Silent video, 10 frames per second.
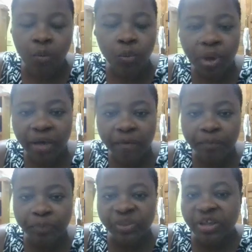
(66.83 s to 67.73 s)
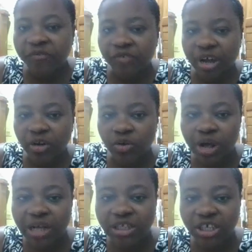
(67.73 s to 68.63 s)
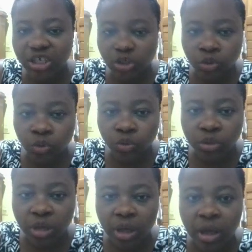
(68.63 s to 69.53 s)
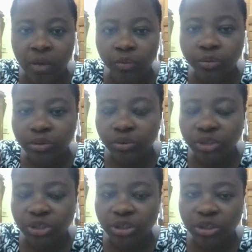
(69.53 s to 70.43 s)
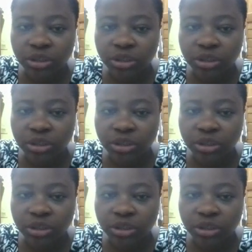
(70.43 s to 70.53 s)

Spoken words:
where the value at each node, which is